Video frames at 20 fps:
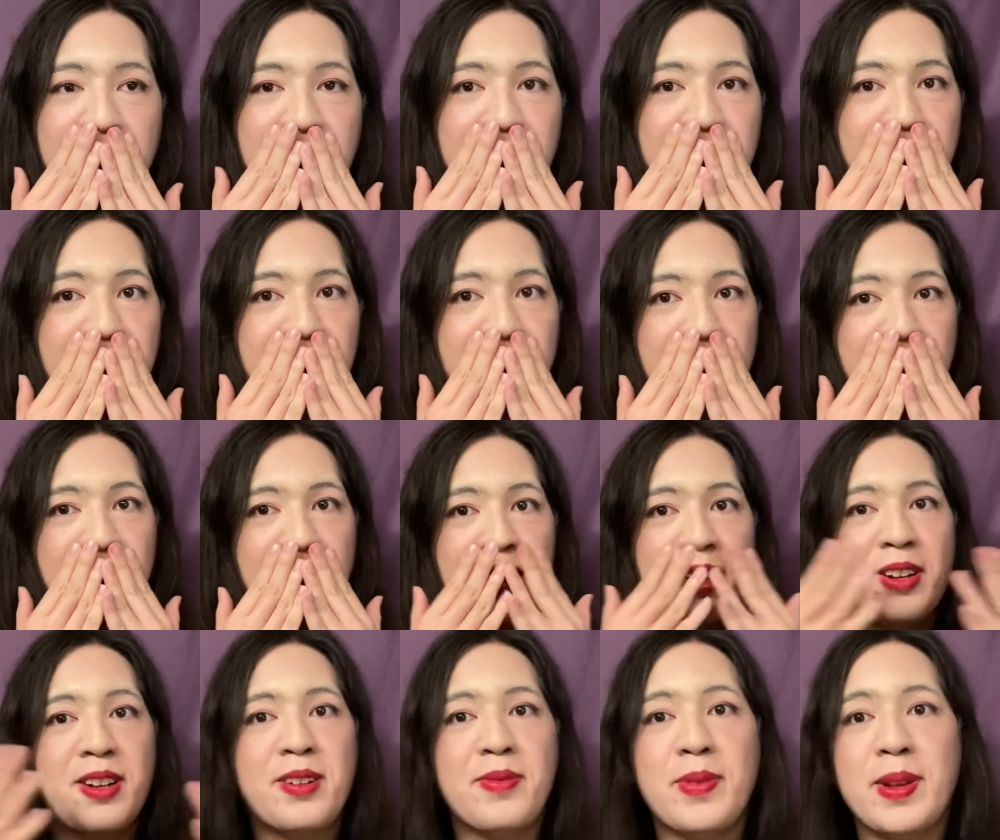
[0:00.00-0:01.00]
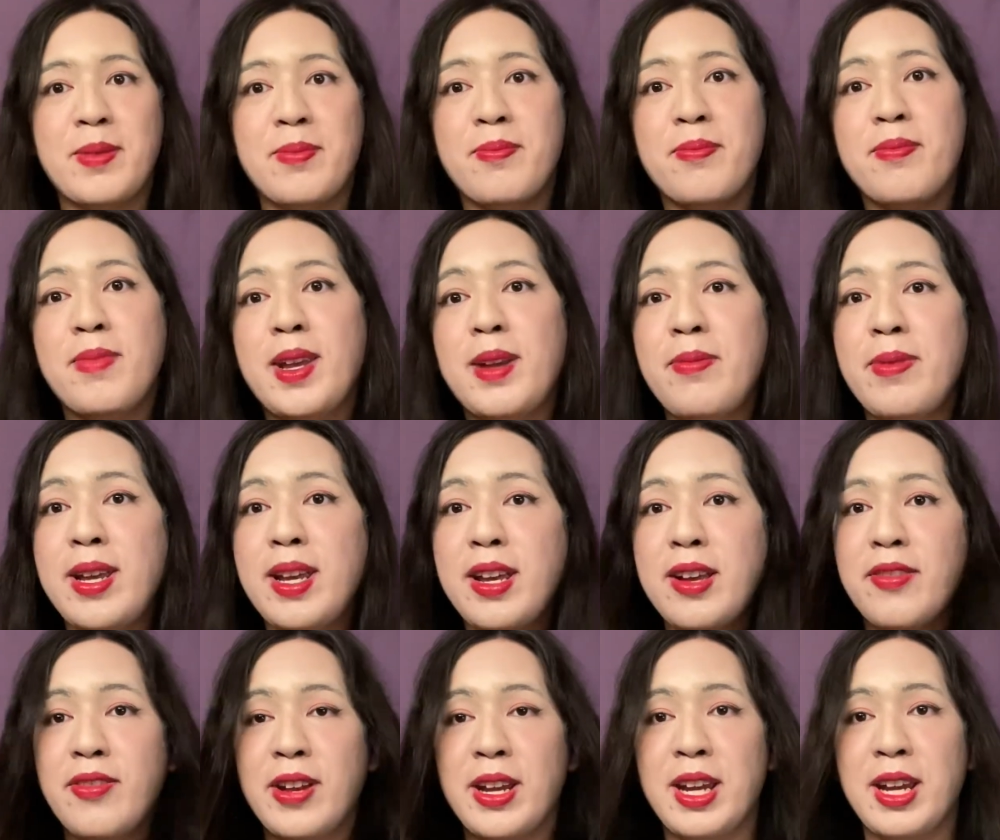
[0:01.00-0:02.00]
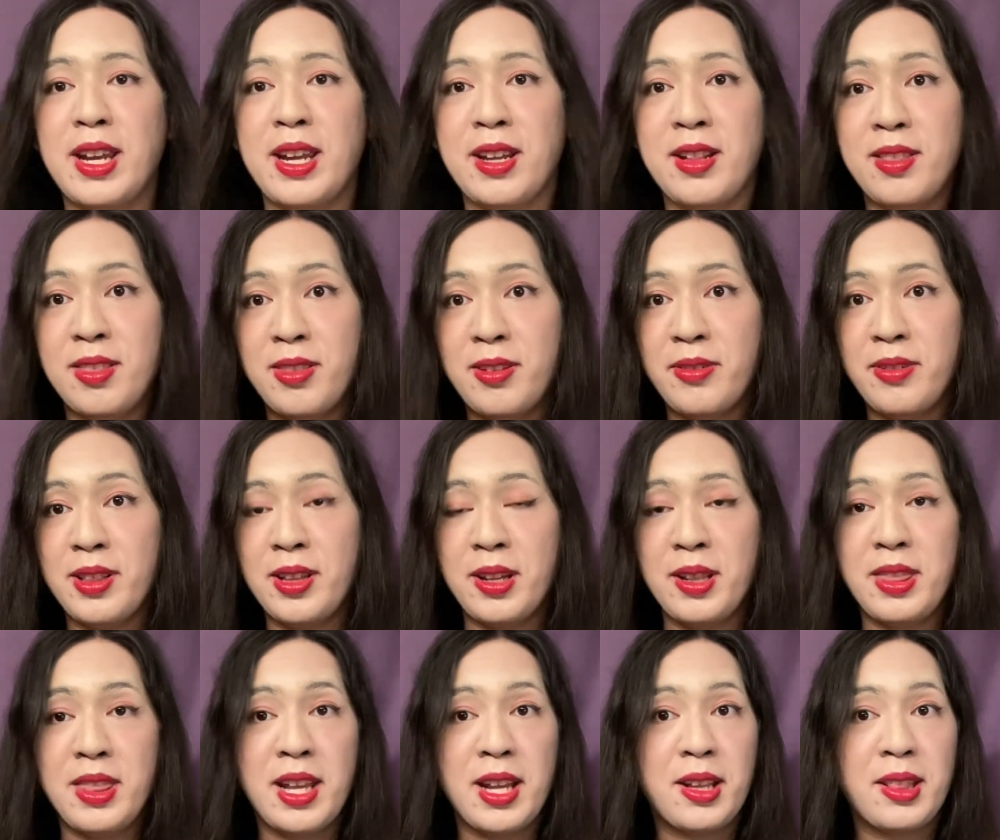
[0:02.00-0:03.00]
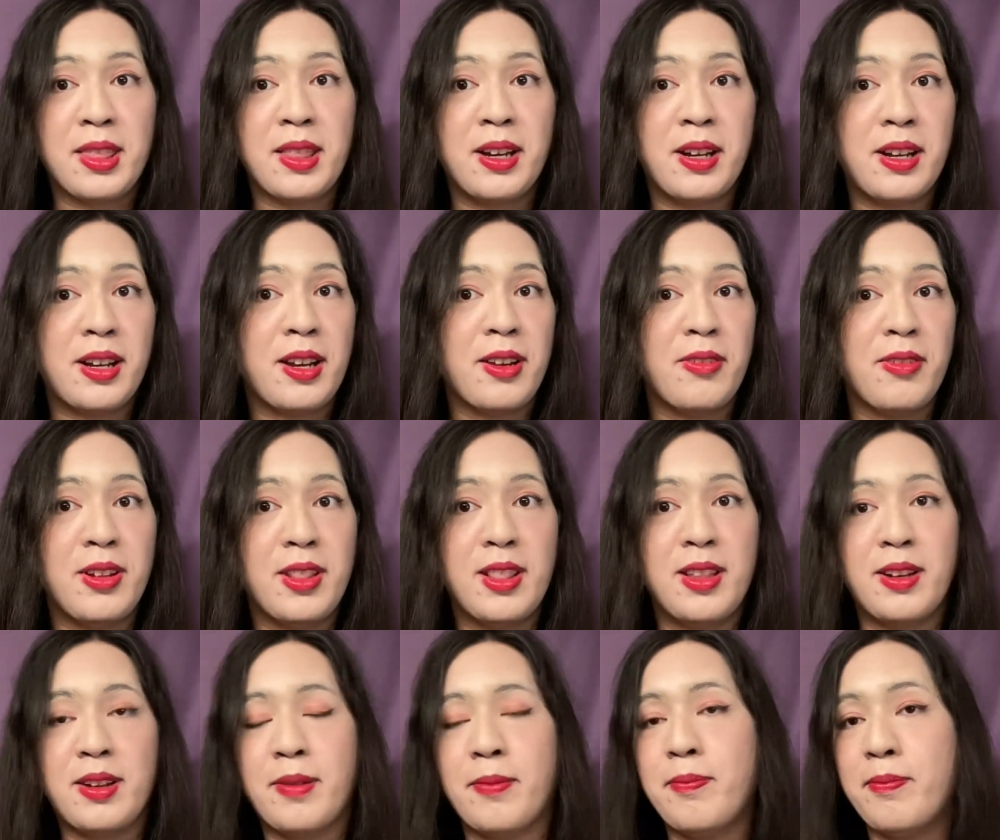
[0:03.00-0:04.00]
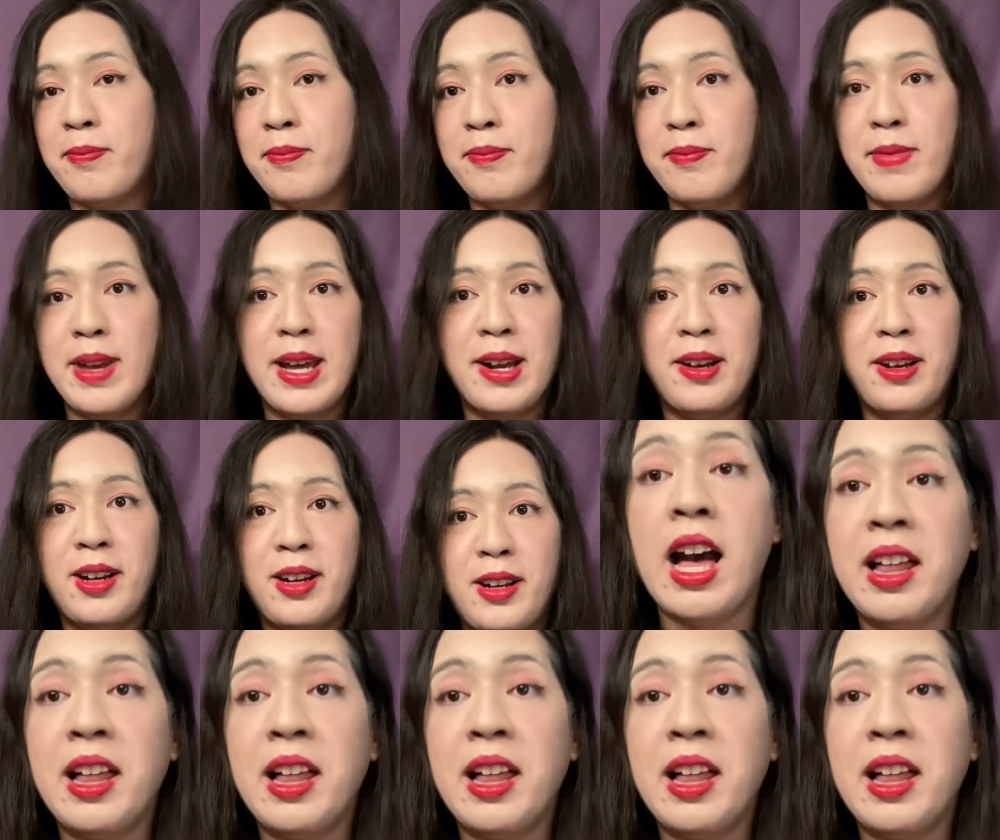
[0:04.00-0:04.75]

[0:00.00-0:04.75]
Oh my gosh. But maybe if I do it on TikTok, it would look better.